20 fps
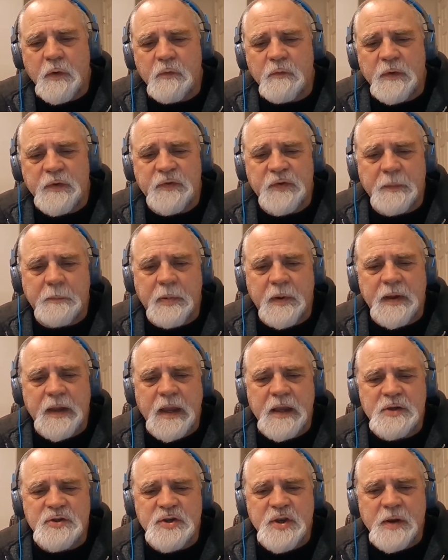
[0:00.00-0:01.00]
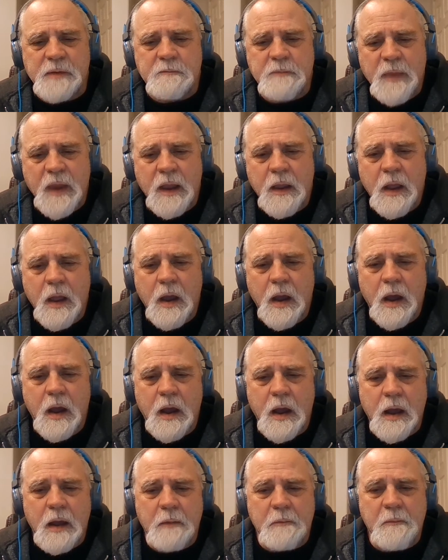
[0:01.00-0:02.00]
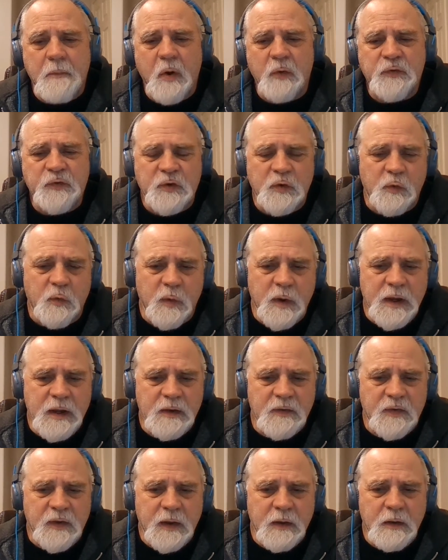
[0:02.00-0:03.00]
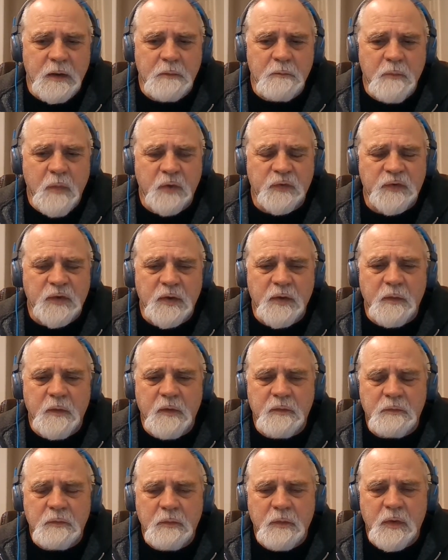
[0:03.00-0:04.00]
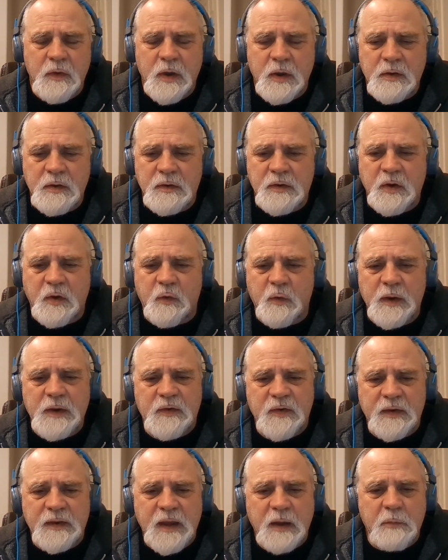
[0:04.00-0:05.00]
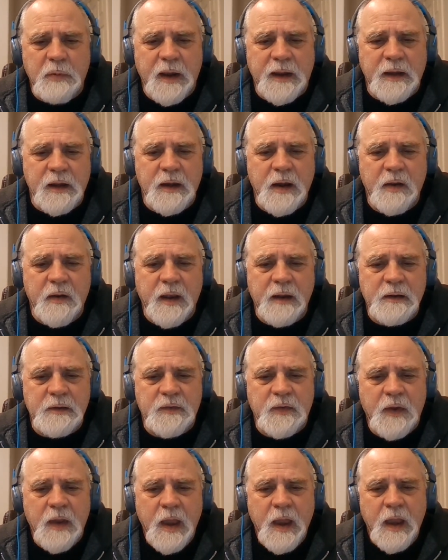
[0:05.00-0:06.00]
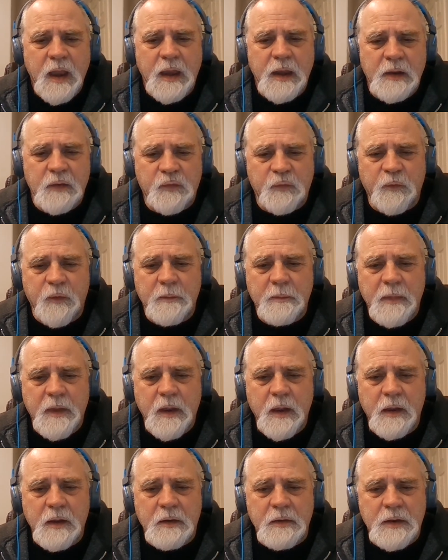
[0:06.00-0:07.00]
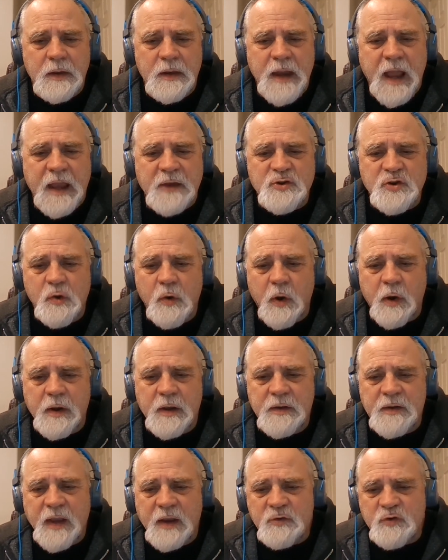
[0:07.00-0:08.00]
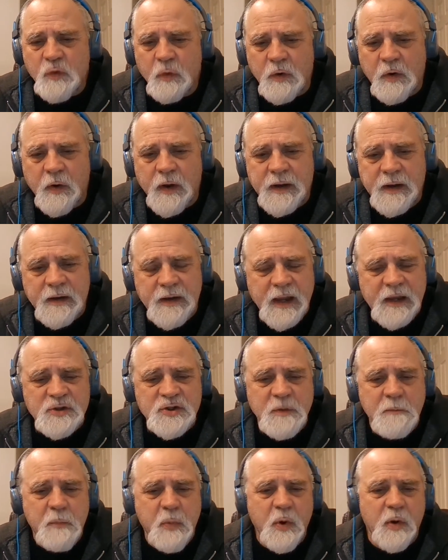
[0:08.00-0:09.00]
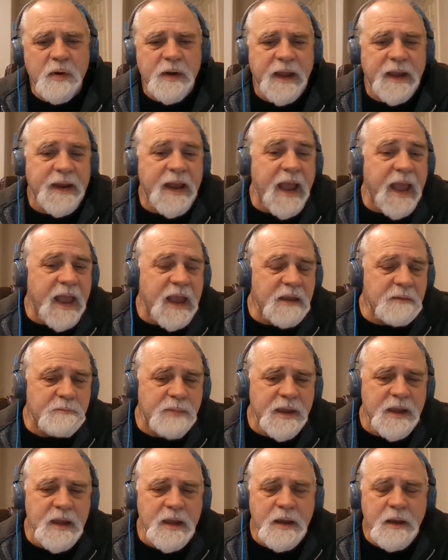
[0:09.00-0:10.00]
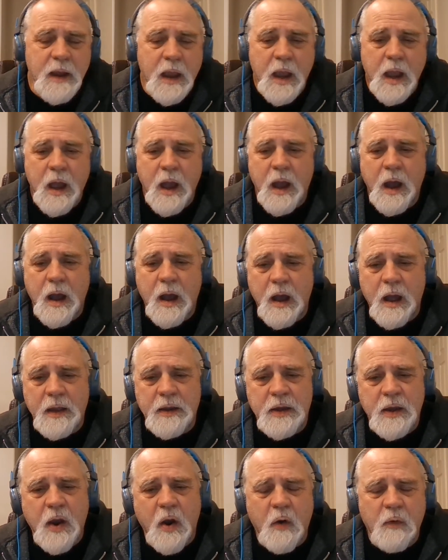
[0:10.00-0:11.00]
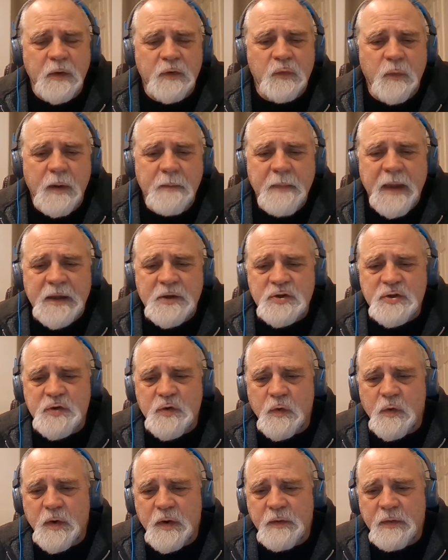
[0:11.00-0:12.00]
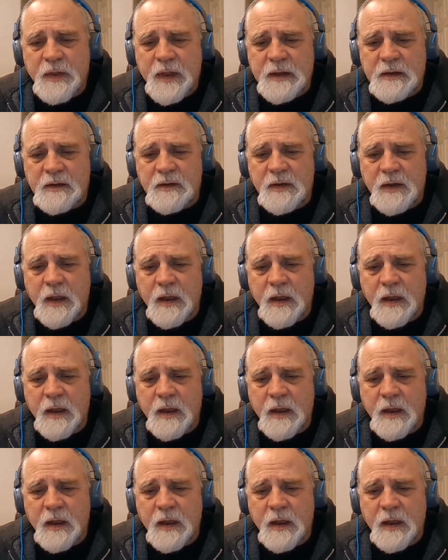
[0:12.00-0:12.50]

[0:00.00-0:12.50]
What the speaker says: reciprocation. Most degrees, most of the degrees that they recognize is from the National Architectural Accreditation Board, NAAB. You always want to make sure that